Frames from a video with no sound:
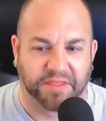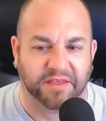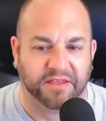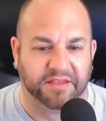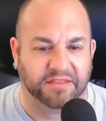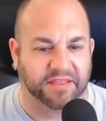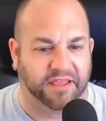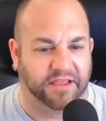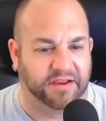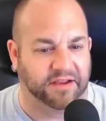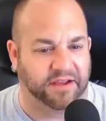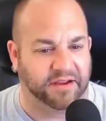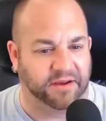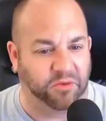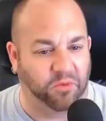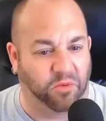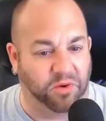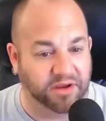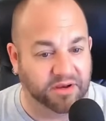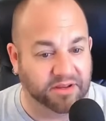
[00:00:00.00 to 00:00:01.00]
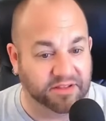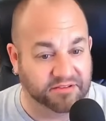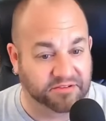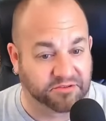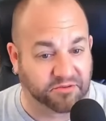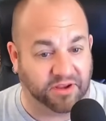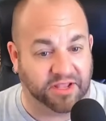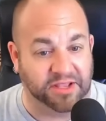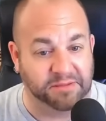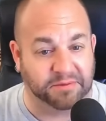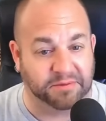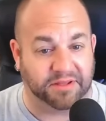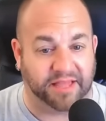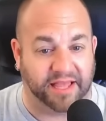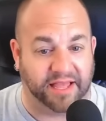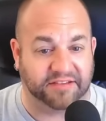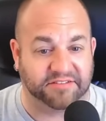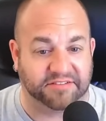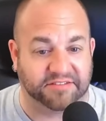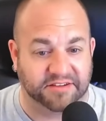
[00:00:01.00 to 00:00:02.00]
The 891 is great, but
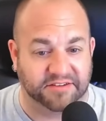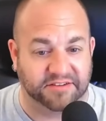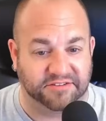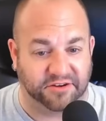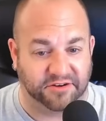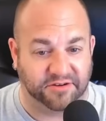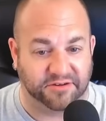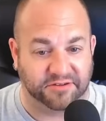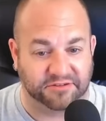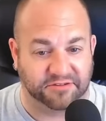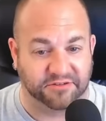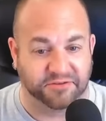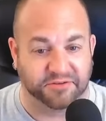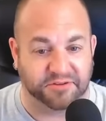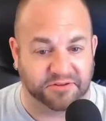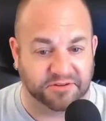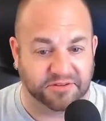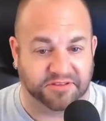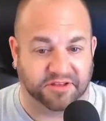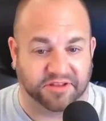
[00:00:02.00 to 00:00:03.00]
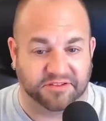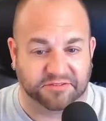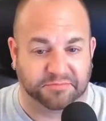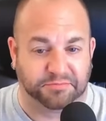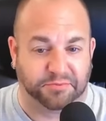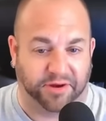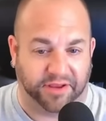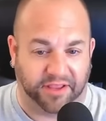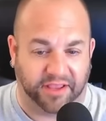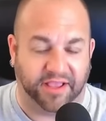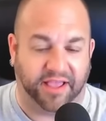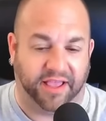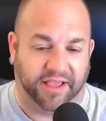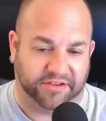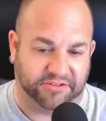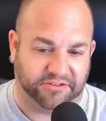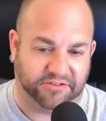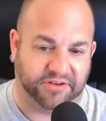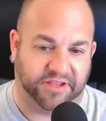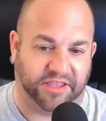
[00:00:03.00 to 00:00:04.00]
lacks an internal tuner, thus bringing
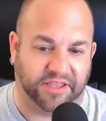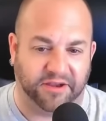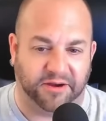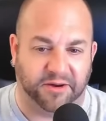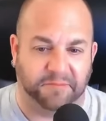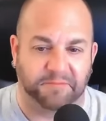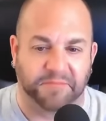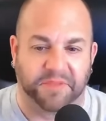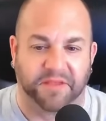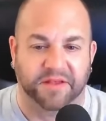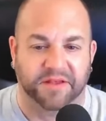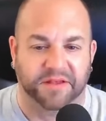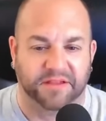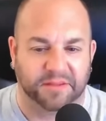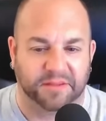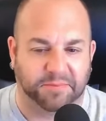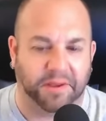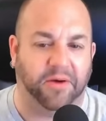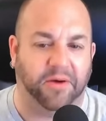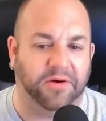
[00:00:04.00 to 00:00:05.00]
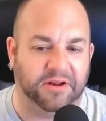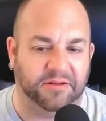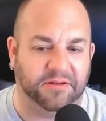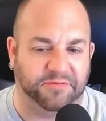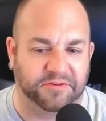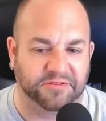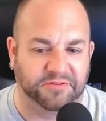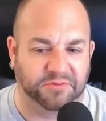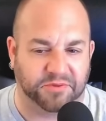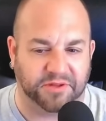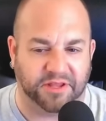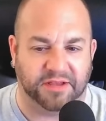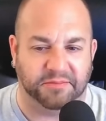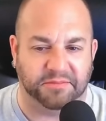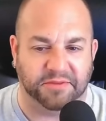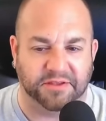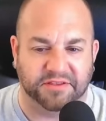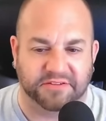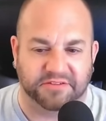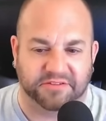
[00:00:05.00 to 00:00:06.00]
extra gear. The power difference will not be as